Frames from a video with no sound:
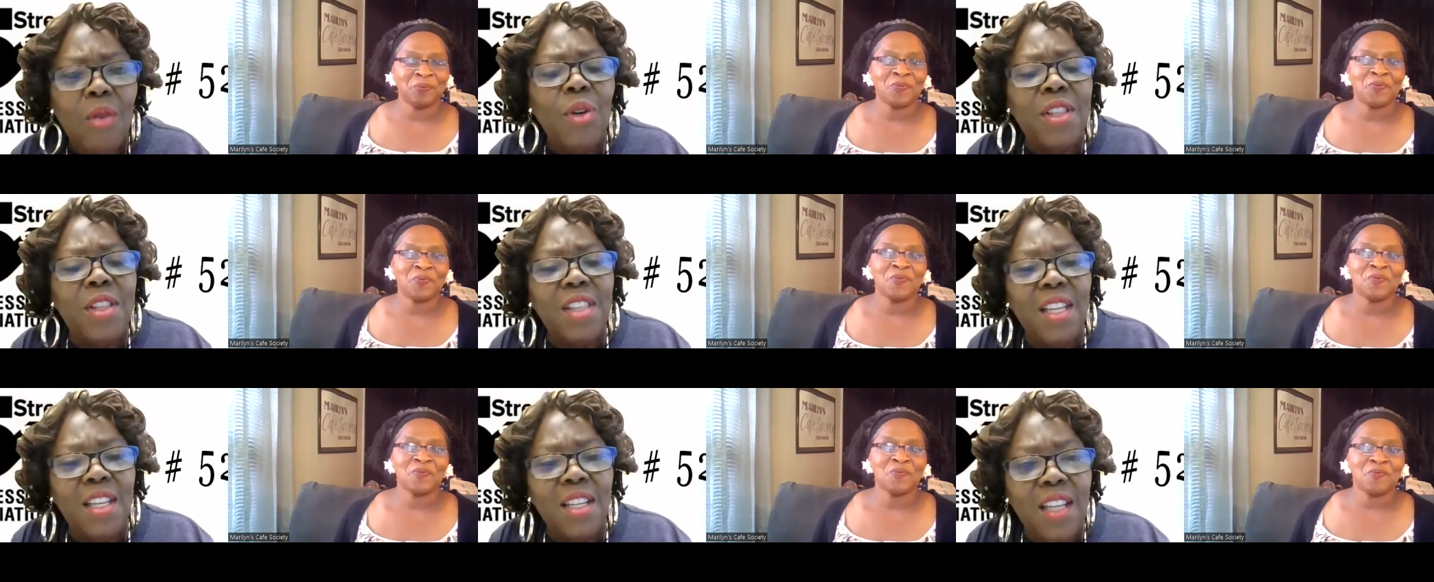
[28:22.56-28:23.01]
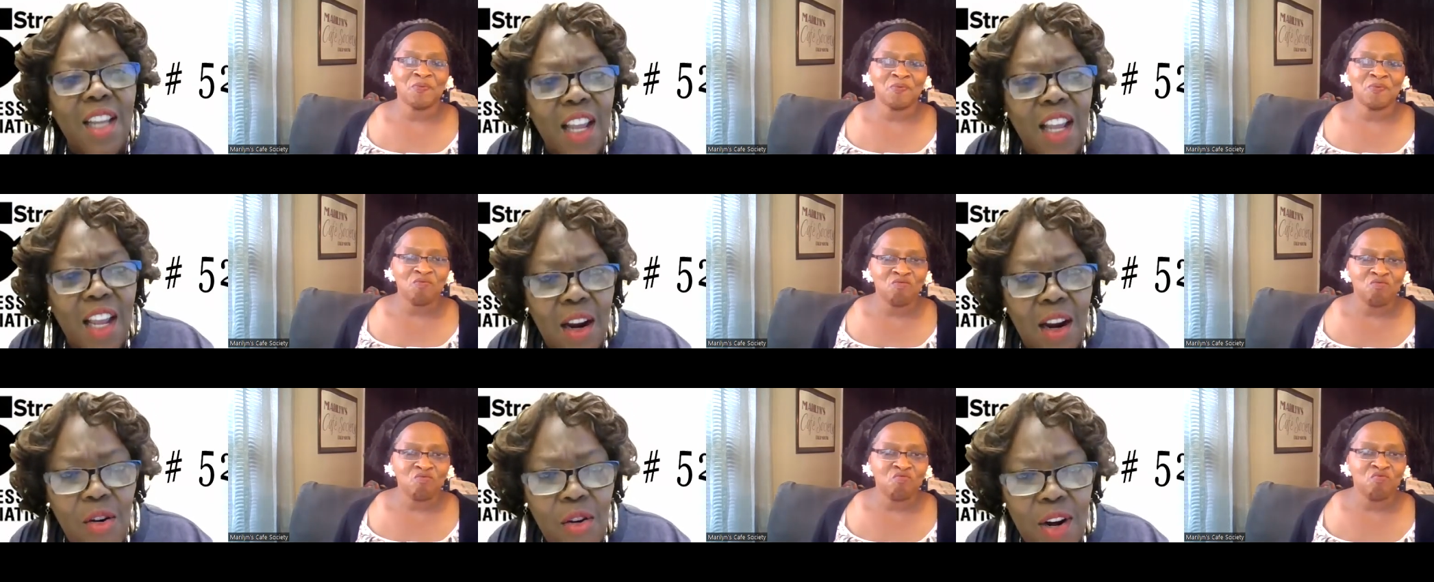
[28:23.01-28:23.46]
Speaker 1: within an
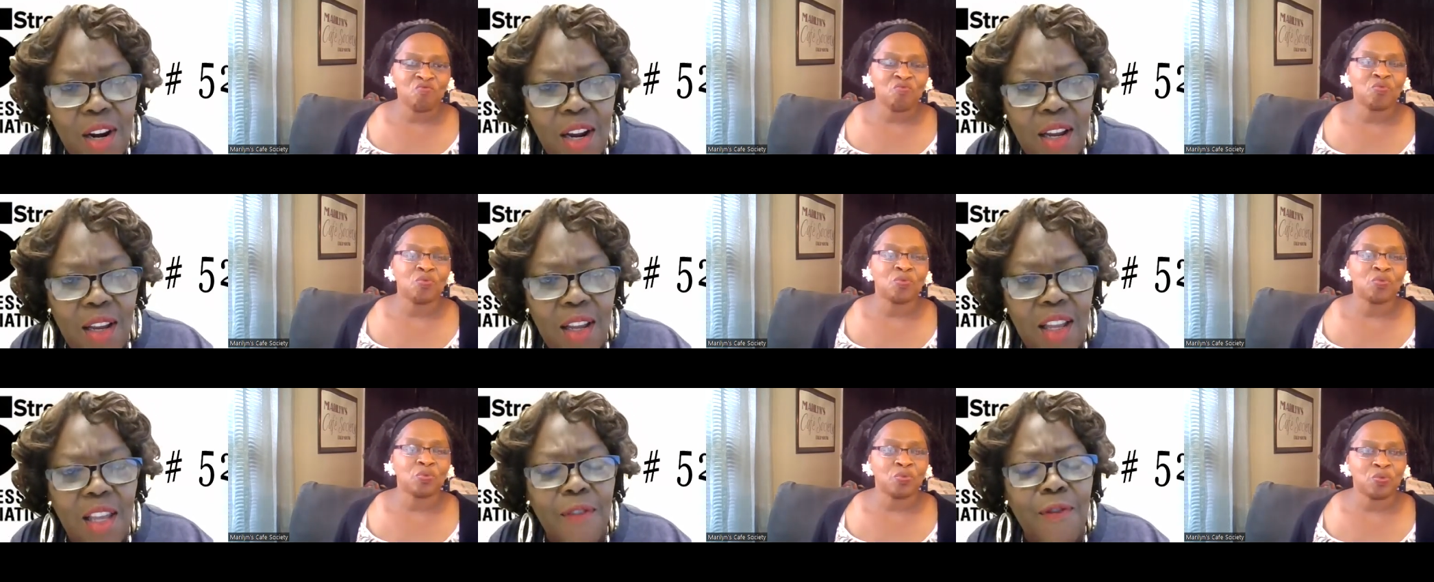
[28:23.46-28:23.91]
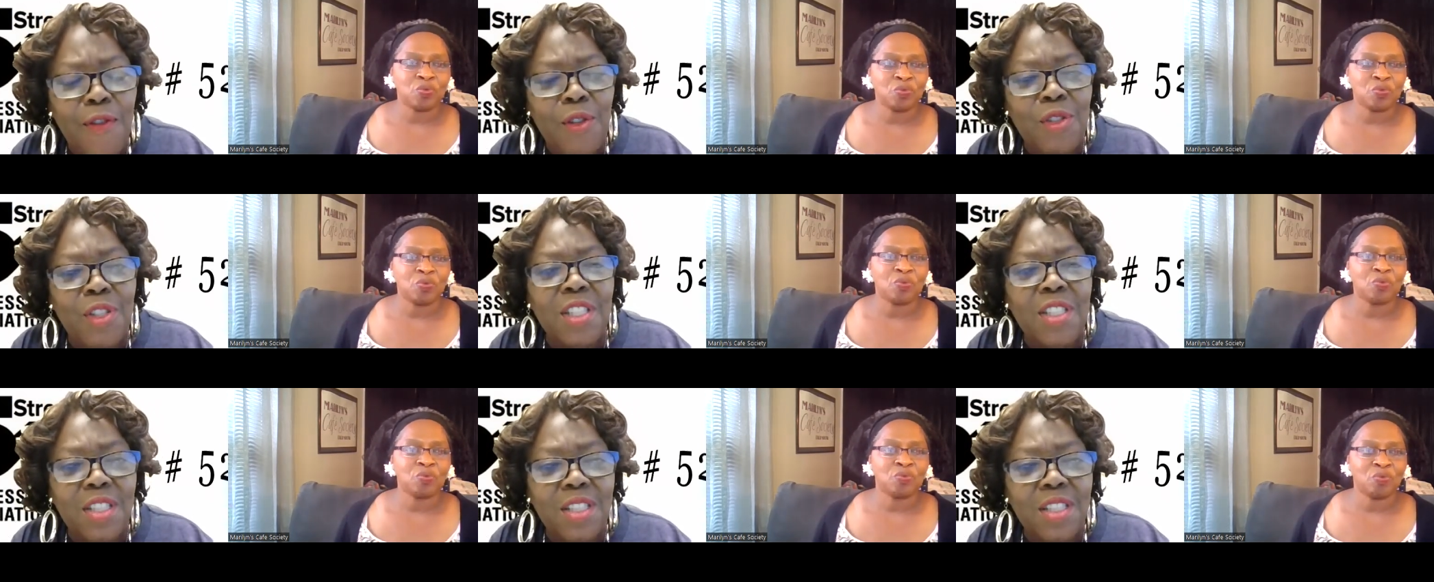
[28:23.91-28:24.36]
area if you
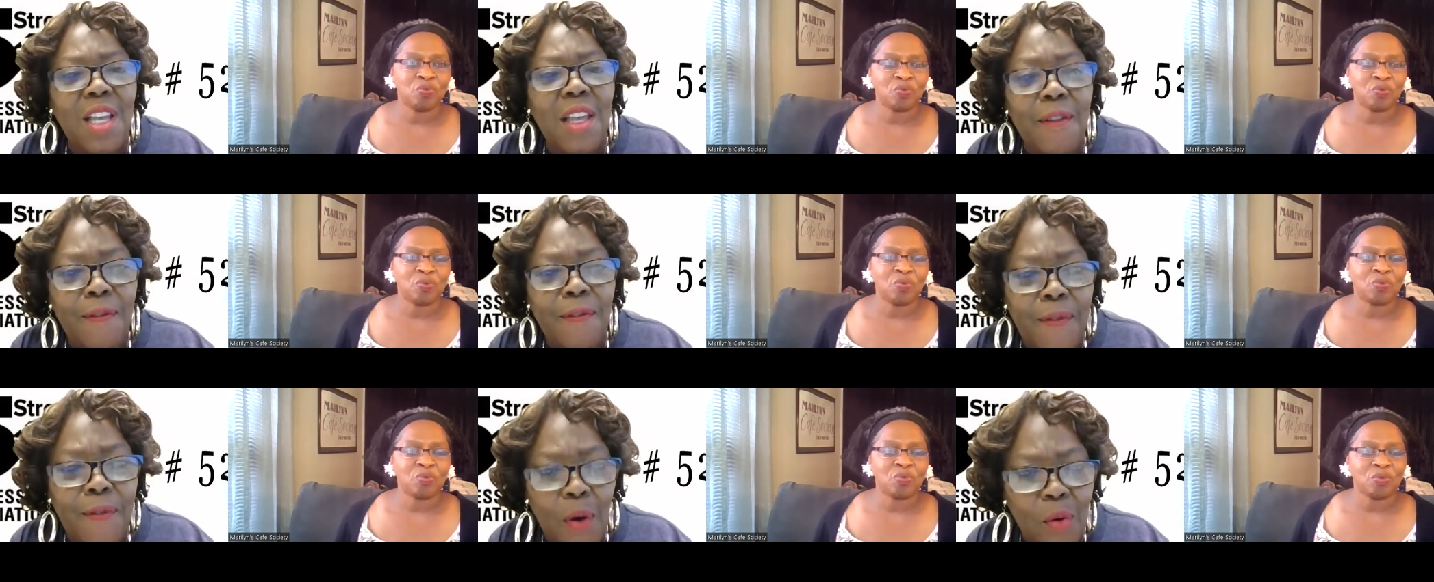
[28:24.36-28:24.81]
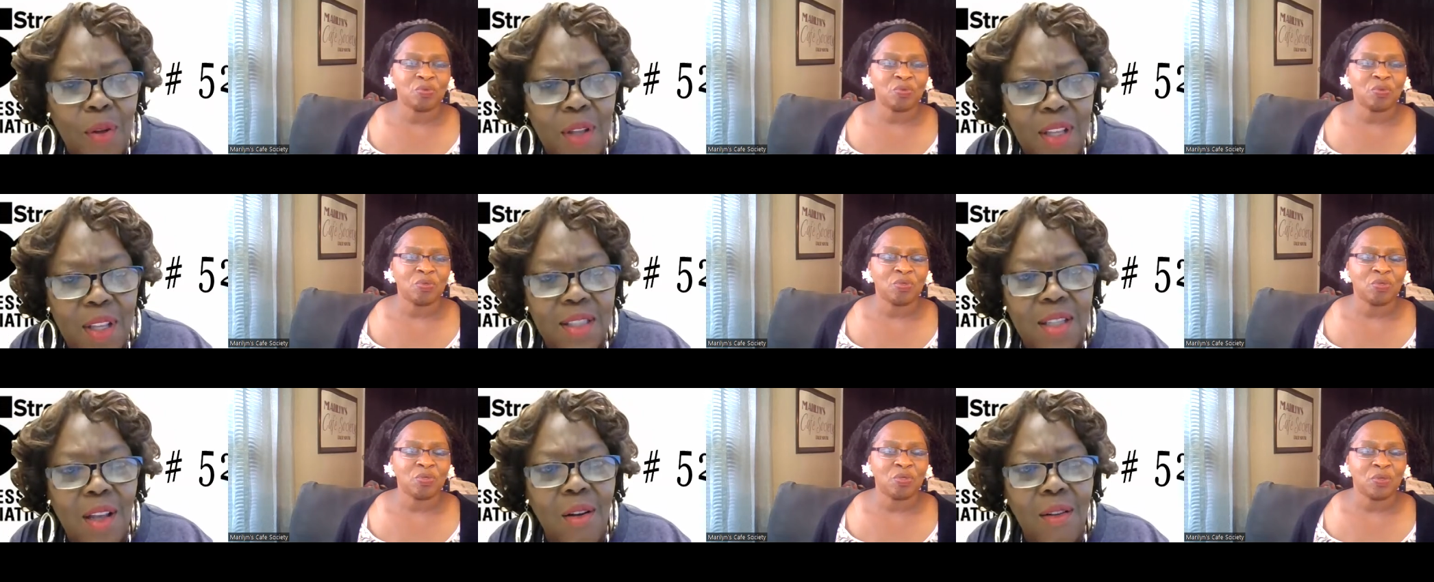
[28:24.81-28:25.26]
just stay
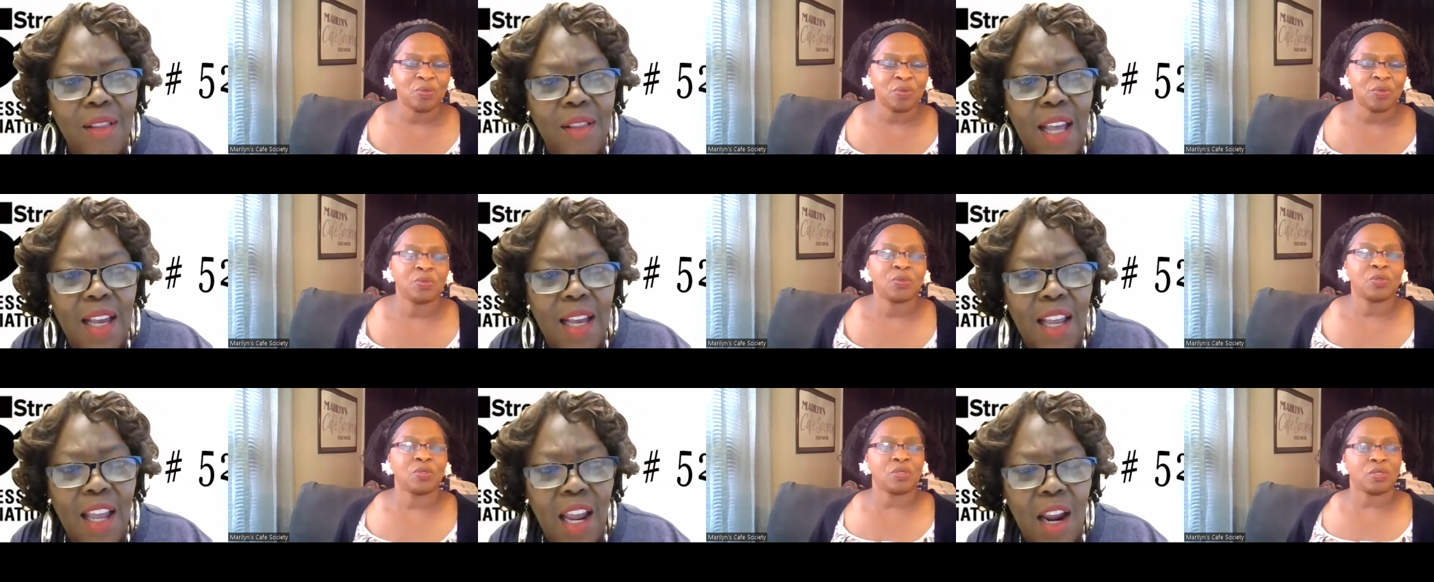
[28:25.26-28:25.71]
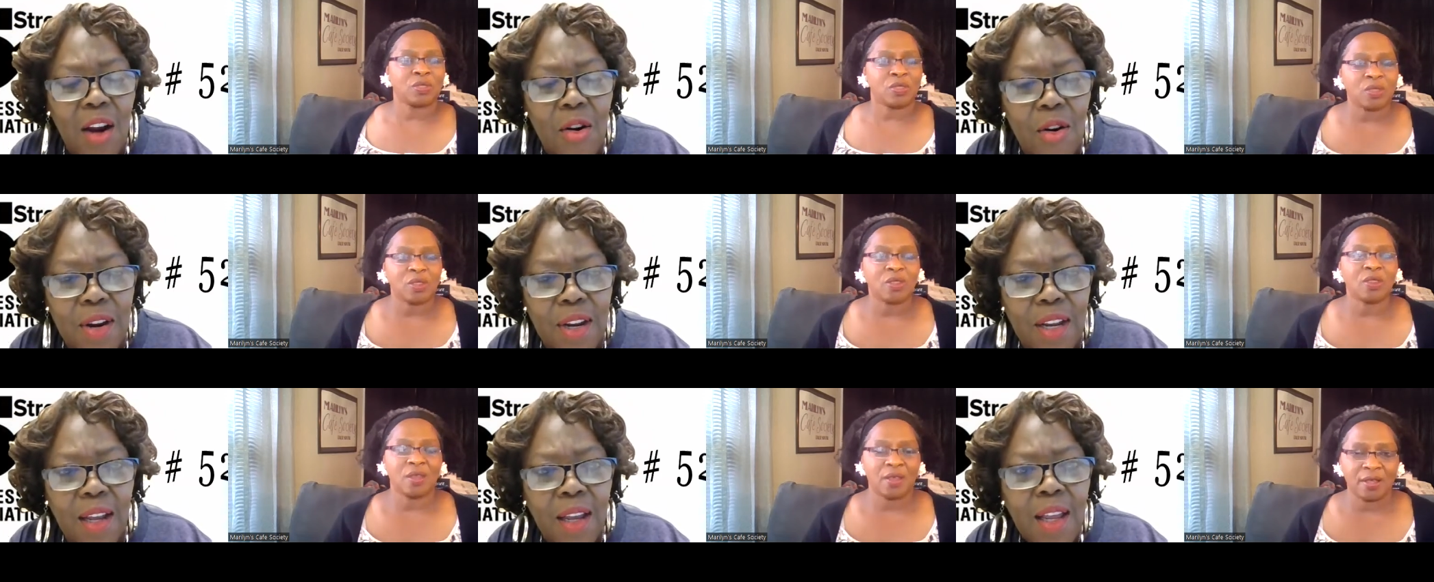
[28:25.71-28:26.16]
focused on that
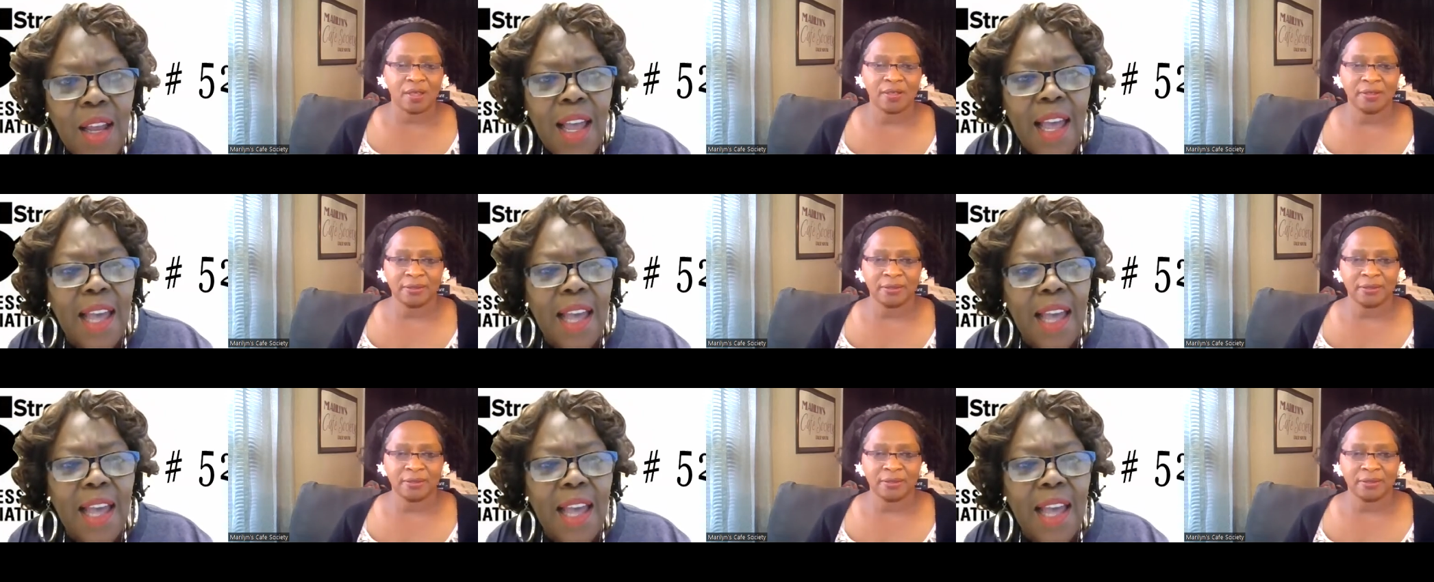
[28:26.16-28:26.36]
area